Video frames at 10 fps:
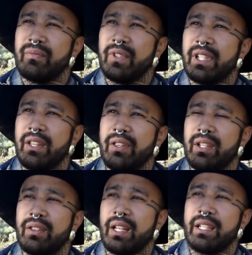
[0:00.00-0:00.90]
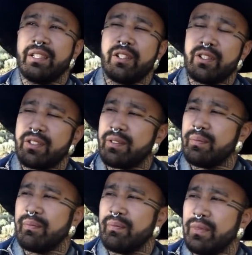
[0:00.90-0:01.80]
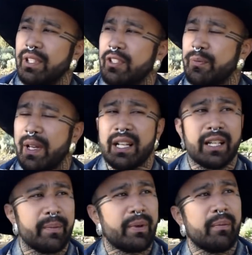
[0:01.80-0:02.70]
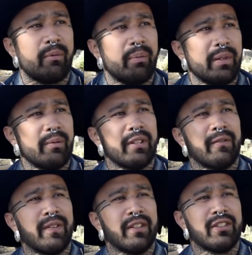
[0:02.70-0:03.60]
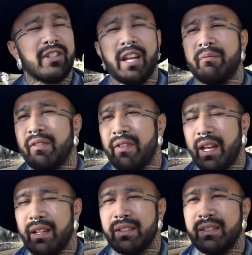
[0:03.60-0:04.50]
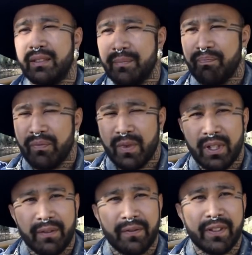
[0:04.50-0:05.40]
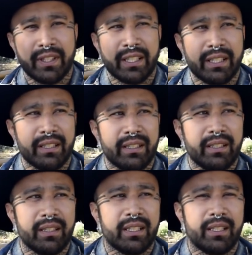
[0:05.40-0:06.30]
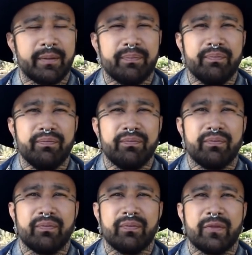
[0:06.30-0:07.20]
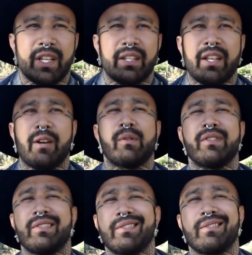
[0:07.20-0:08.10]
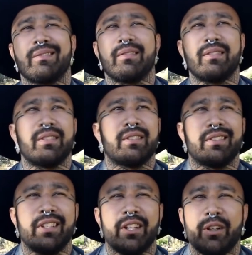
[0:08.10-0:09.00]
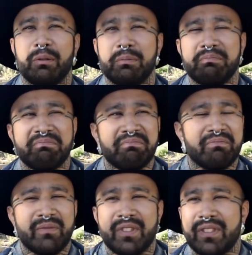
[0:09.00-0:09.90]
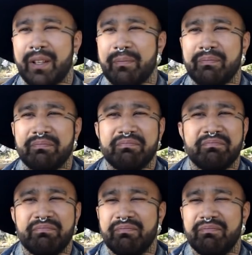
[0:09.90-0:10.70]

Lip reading: And I think that in years back, I probably would have felt ashamed of that, of feeling like that was, you know, some